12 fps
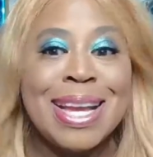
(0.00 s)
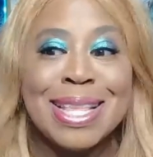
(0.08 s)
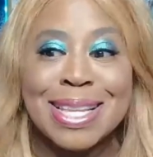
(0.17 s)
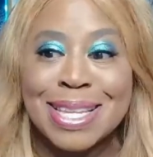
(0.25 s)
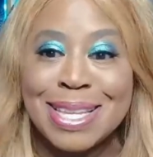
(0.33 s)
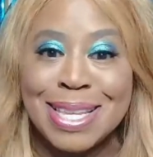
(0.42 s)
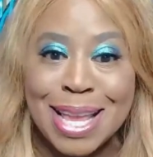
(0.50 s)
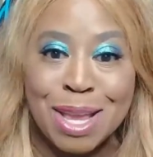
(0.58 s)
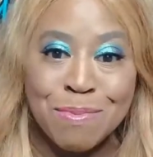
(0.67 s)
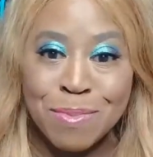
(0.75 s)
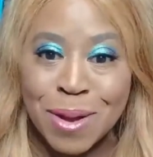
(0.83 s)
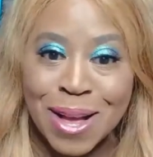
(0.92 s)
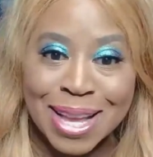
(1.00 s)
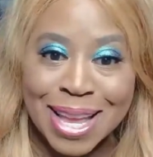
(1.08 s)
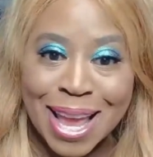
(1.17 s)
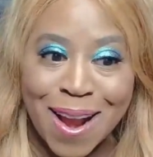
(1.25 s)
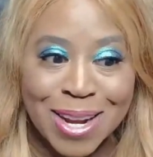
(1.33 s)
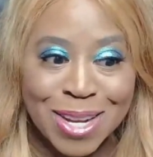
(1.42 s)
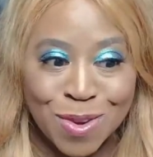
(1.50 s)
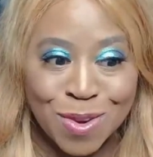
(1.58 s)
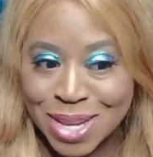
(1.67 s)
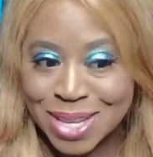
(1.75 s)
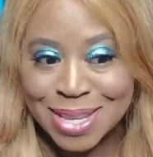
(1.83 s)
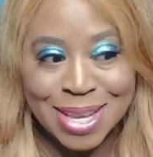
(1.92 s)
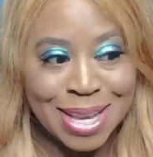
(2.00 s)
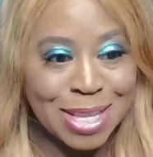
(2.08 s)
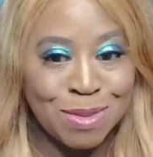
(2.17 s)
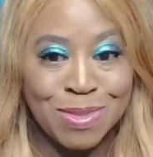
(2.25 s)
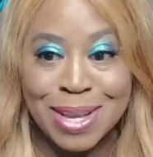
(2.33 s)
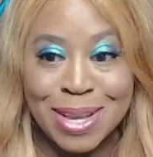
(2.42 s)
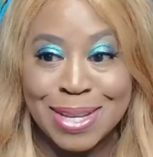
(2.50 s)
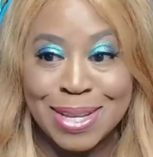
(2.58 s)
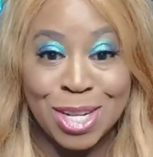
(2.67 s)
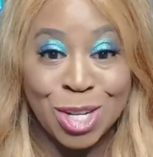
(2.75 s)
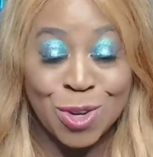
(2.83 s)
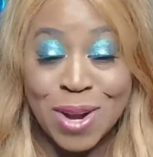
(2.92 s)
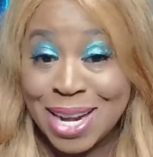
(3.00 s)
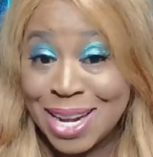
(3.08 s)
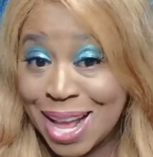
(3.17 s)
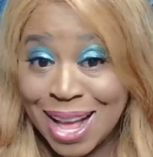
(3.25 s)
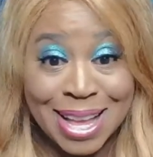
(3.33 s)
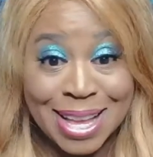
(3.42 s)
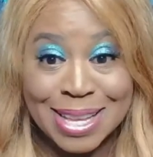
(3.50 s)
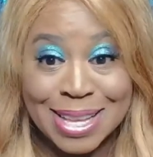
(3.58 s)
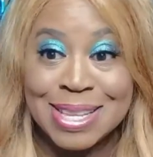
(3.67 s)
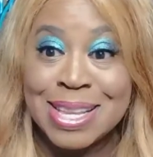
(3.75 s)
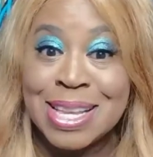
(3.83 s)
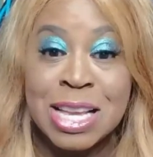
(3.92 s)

steampunk characteristics. I'm telling you, the trained Oz,